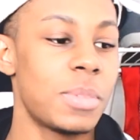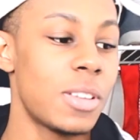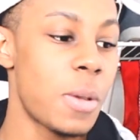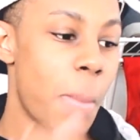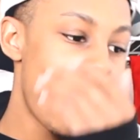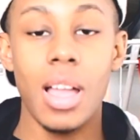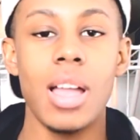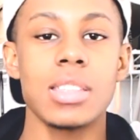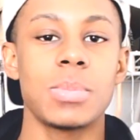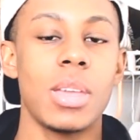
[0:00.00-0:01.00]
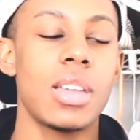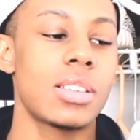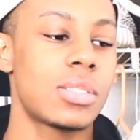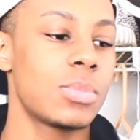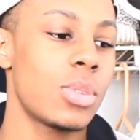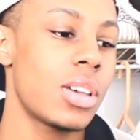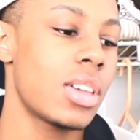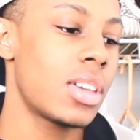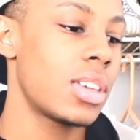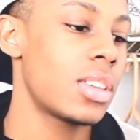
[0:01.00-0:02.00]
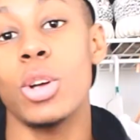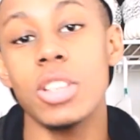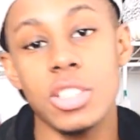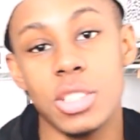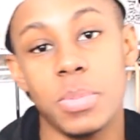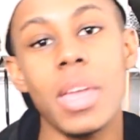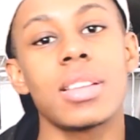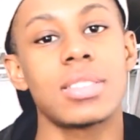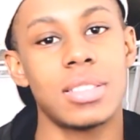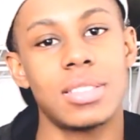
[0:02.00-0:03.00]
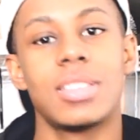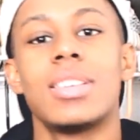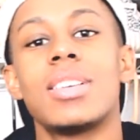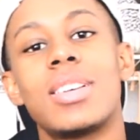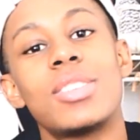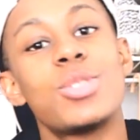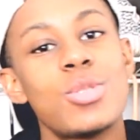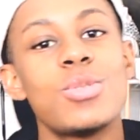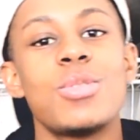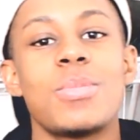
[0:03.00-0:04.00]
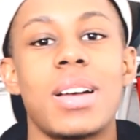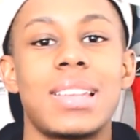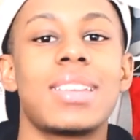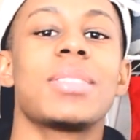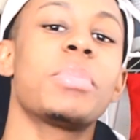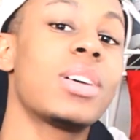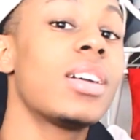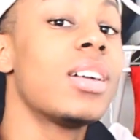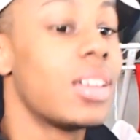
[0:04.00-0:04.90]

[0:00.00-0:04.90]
look. I smash, boy. No disrespect to you, my nigga, but